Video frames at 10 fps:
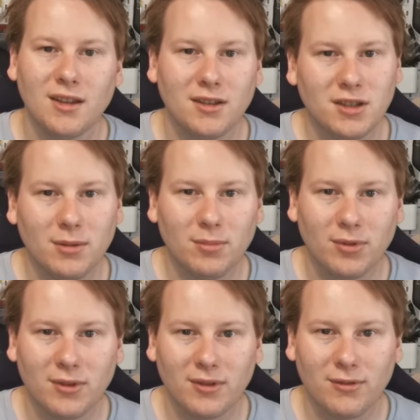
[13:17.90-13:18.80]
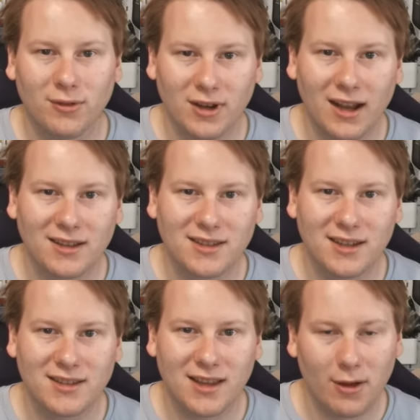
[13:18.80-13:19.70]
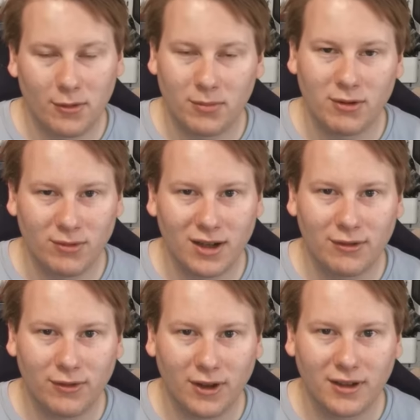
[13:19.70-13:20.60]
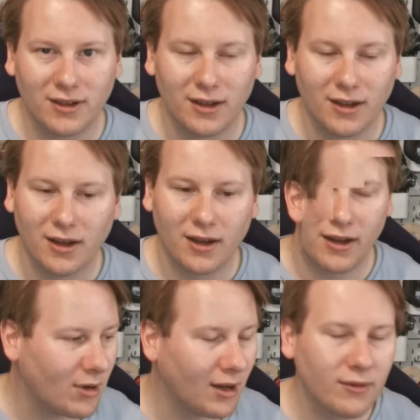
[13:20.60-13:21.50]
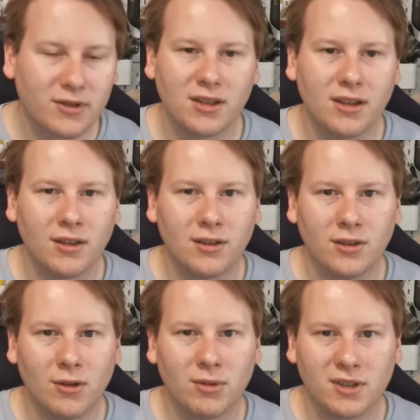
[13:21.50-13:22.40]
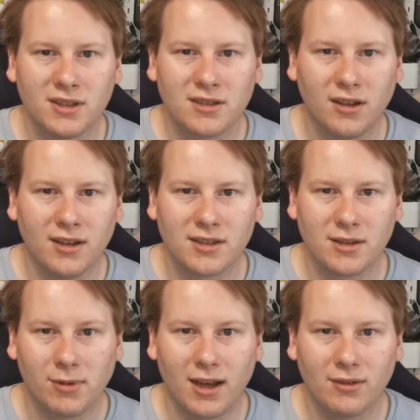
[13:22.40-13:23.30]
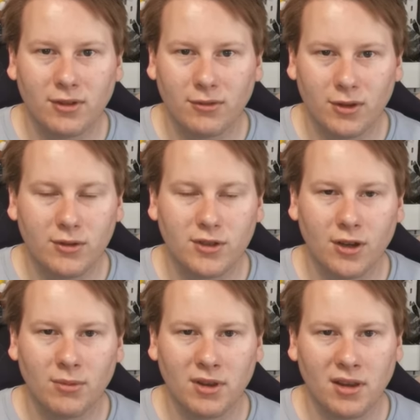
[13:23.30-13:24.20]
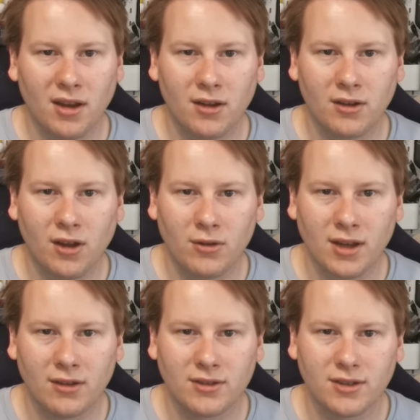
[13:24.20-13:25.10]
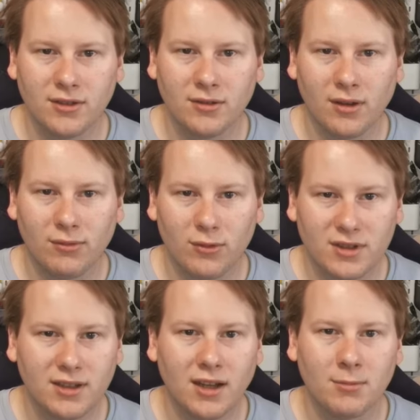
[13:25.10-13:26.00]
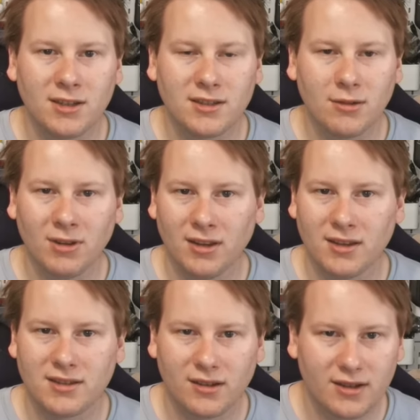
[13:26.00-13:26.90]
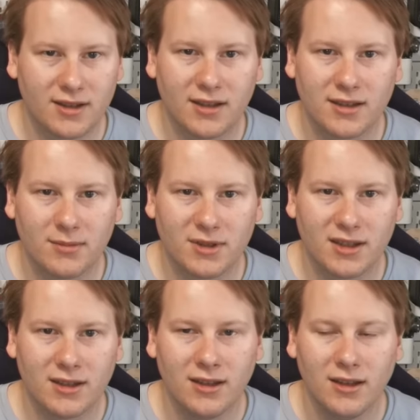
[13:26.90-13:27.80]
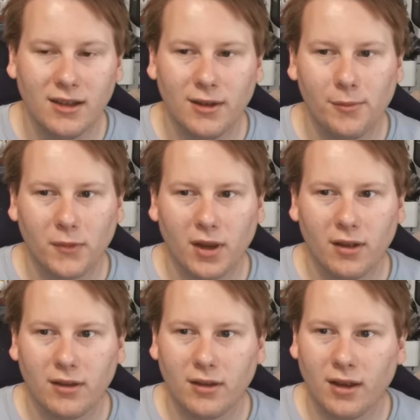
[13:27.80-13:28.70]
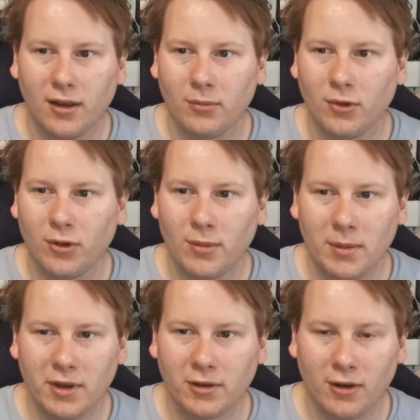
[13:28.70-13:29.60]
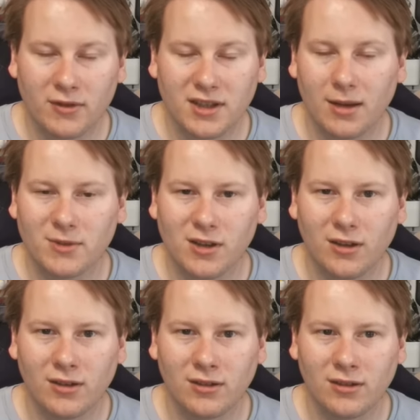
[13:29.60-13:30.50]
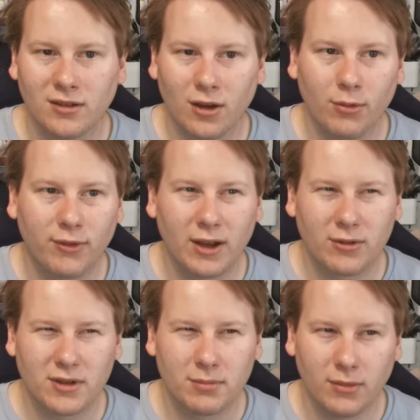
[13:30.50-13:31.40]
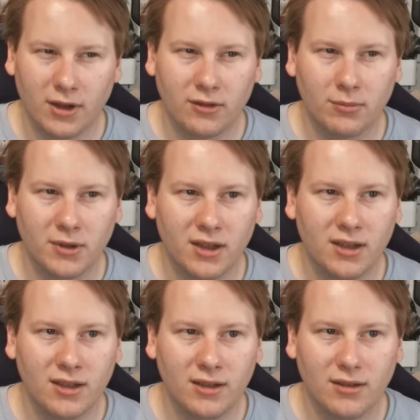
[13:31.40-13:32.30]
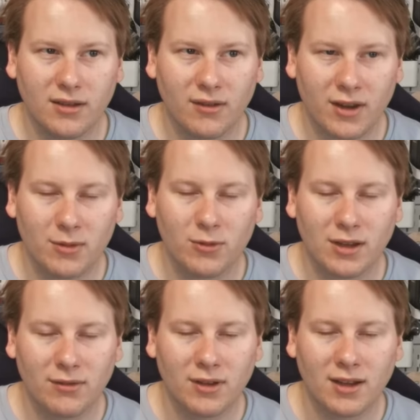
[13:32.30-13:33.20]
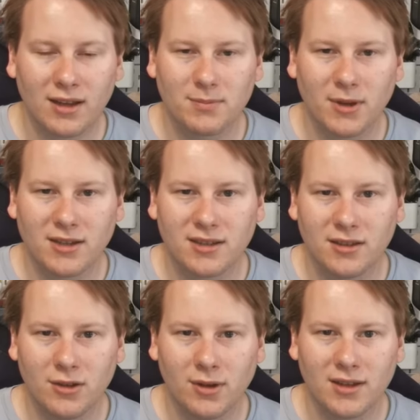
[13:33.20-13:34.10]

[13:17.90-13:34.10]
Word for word: a chip for analysis, that would be really fun. I would uh, love to know what these guys are planning for the future, whether they're going to go down to uh, fourteen nanometer, whether they're stuck at T S M C, um, or maybe they'd go for Samsung. Global Foundries might not be available, given that that's based in the U